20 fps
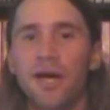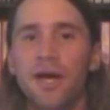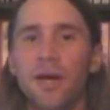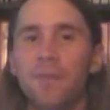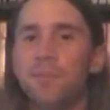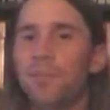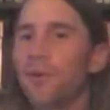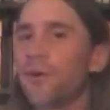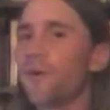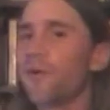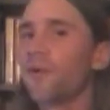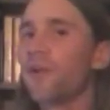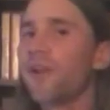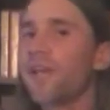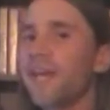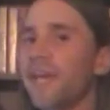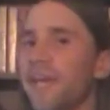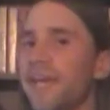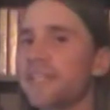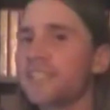and
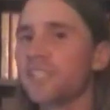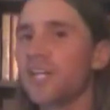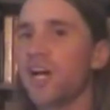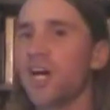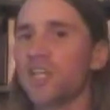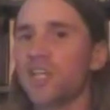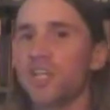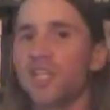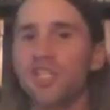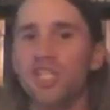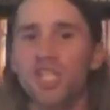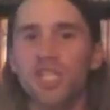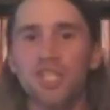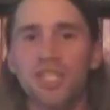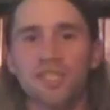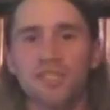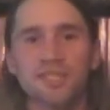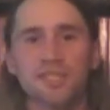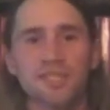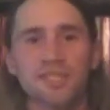play it on your
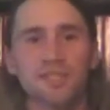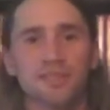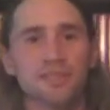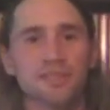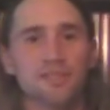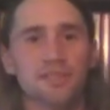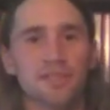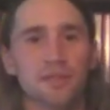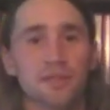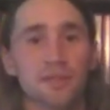Genesis.